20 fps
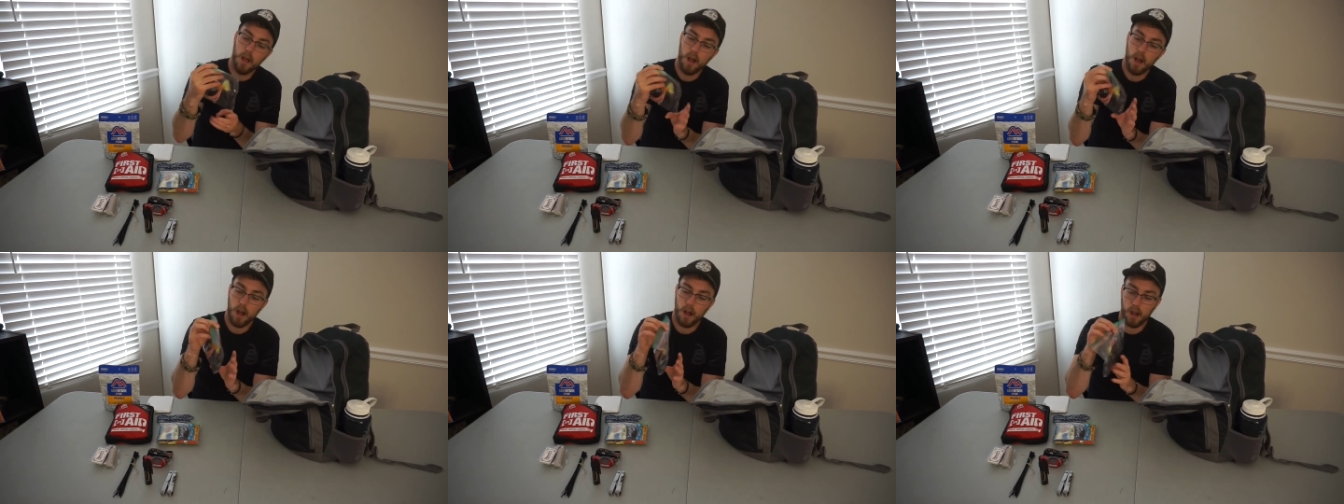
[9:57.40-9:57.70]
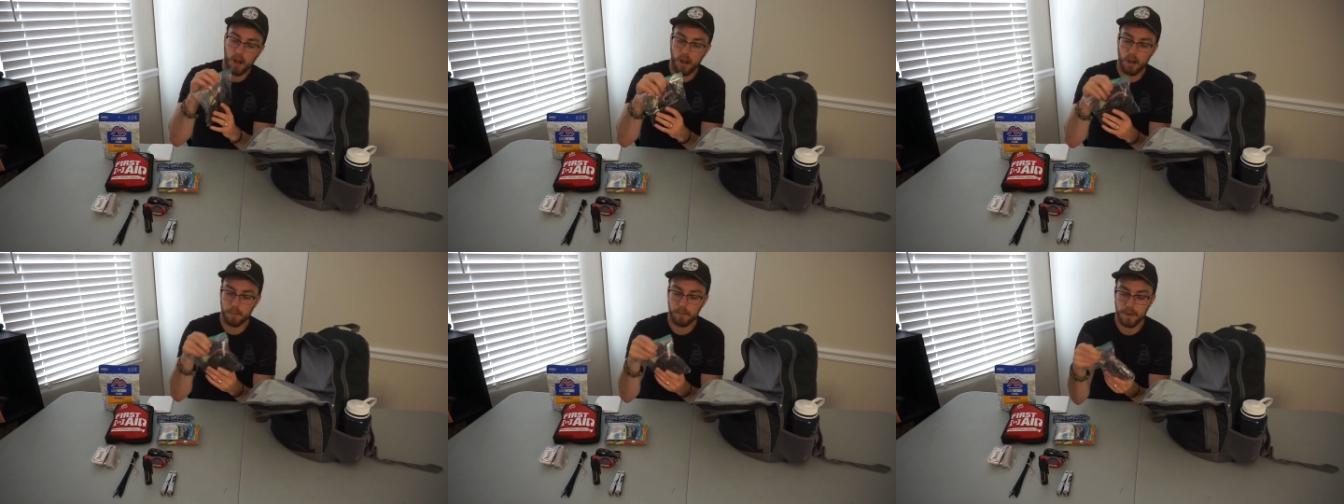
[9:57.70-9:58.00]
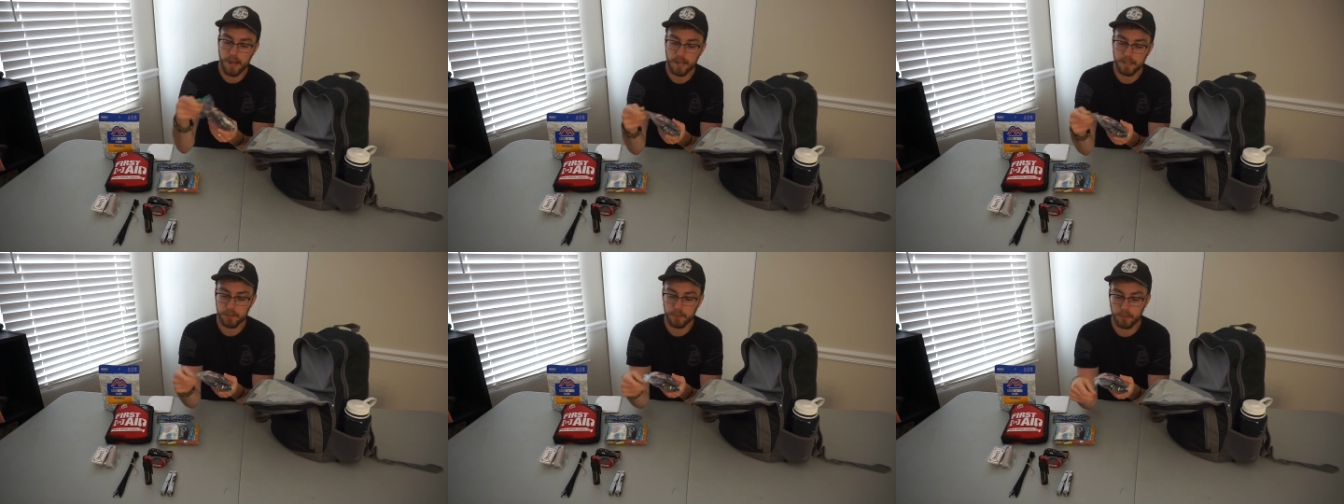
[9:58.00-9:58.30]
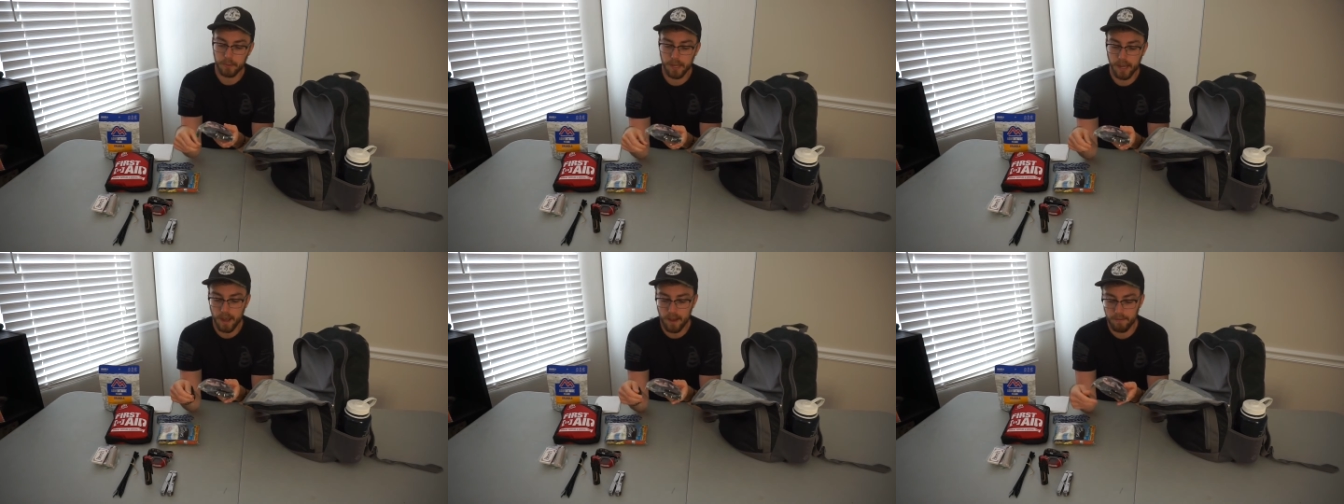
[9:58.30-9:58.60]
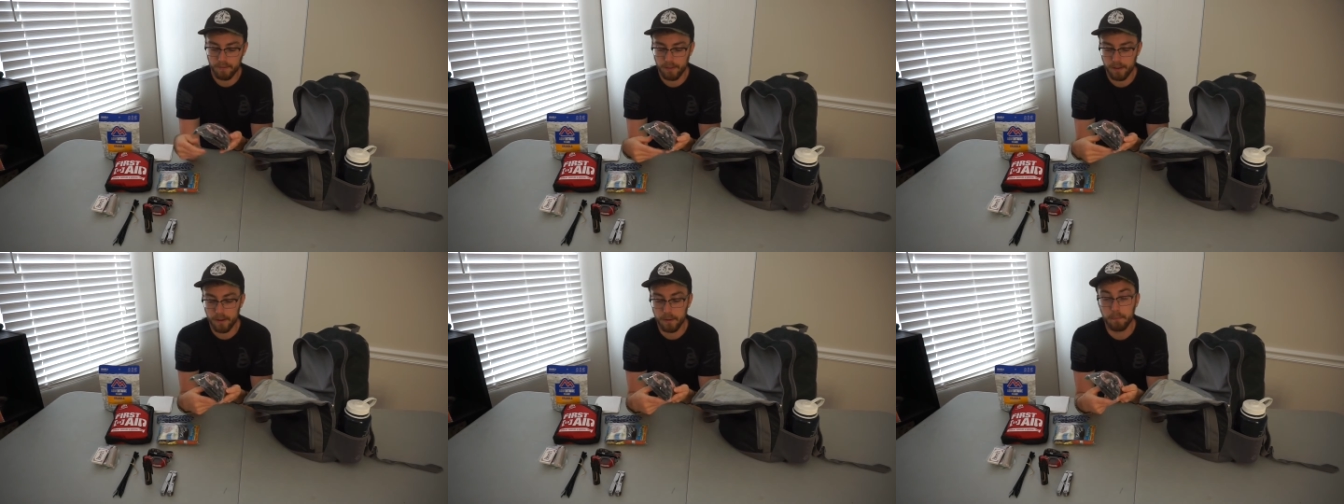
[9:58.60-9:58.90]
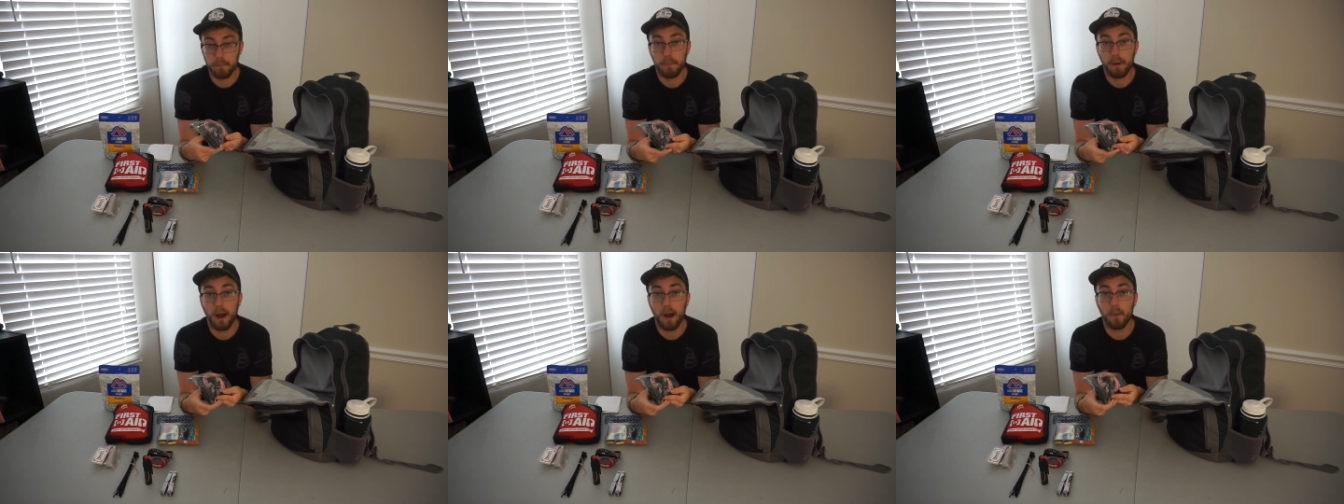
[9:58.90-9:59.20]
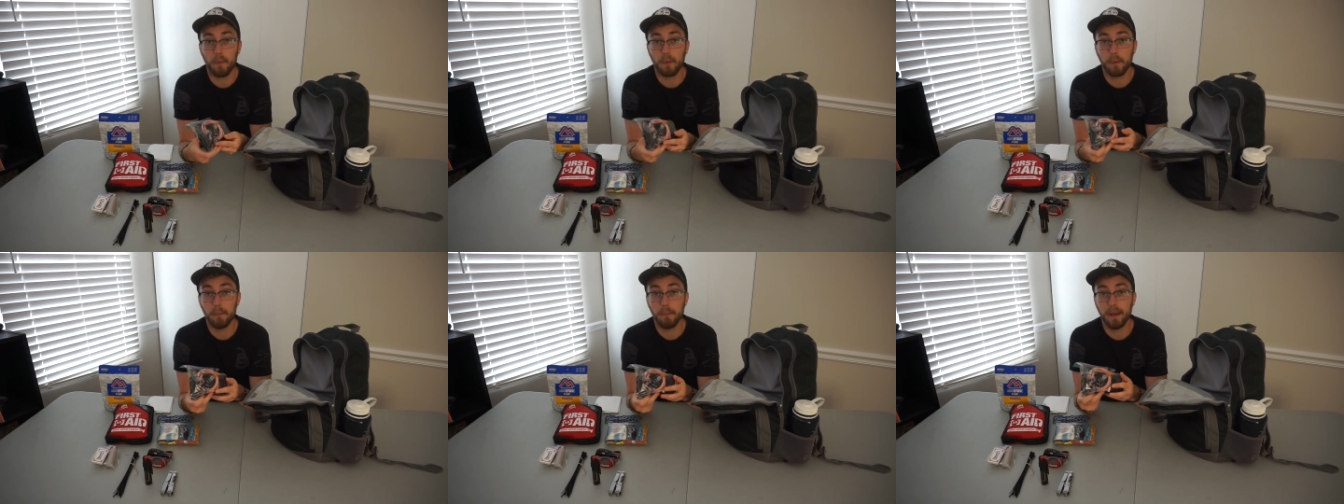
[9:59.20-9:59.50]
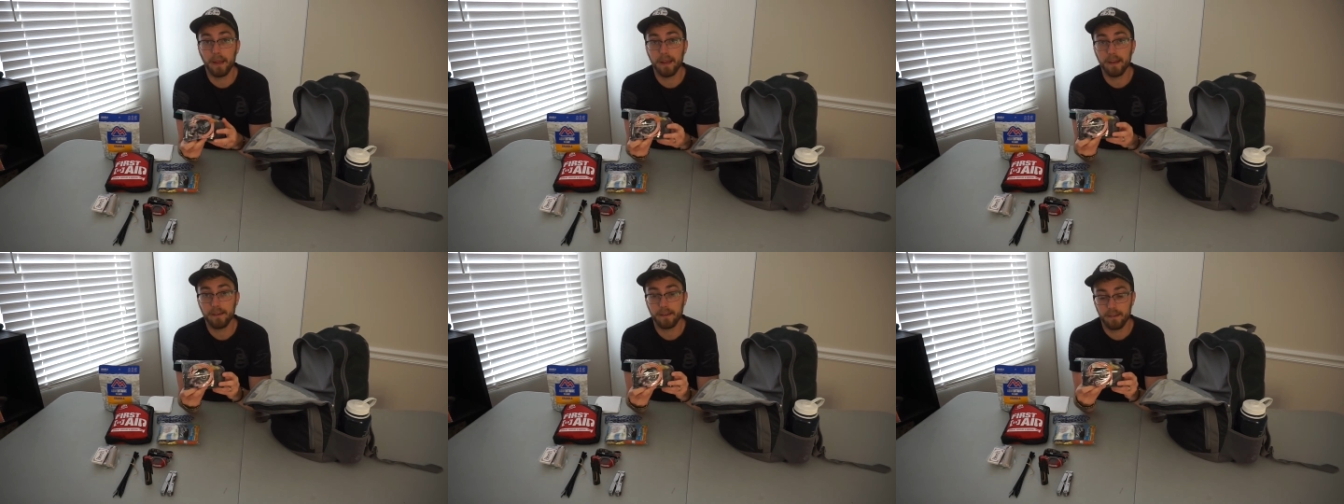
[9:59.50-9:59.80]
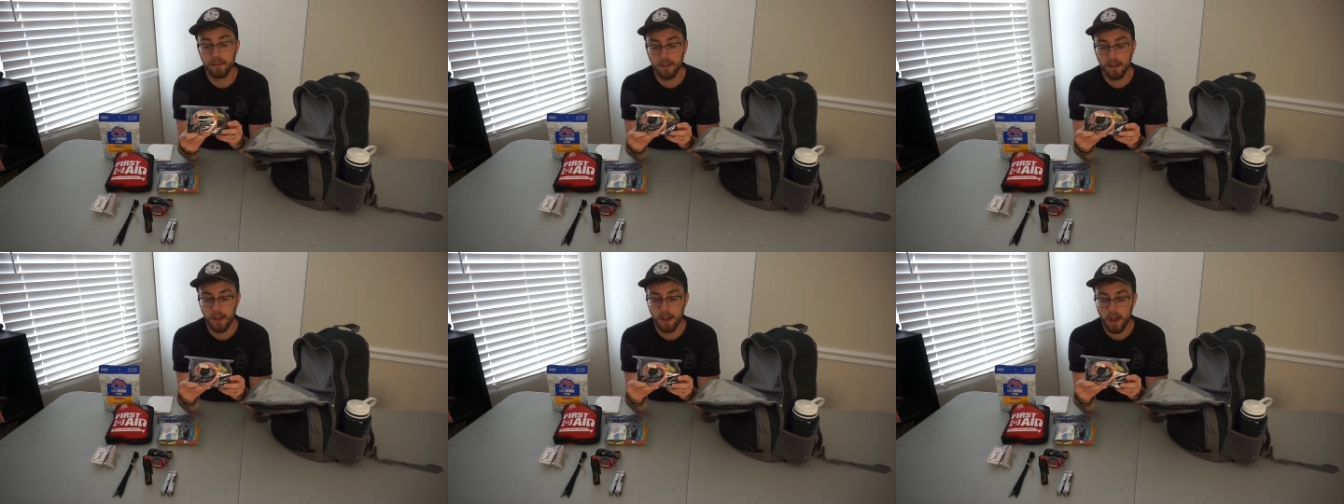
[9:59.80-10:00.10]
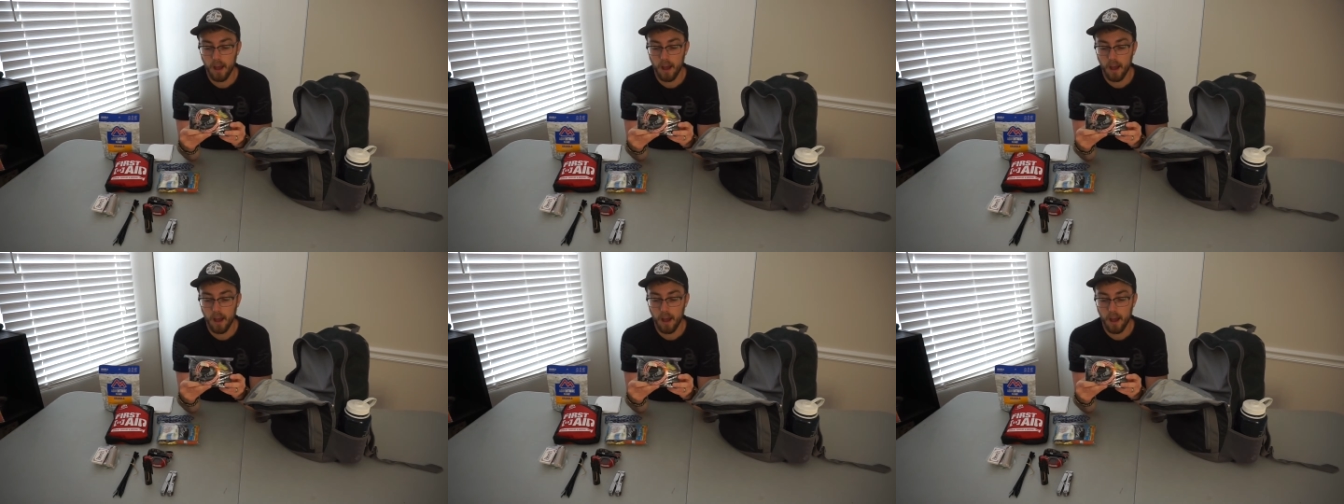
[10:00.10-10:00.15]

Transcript: Up next we have a power bank.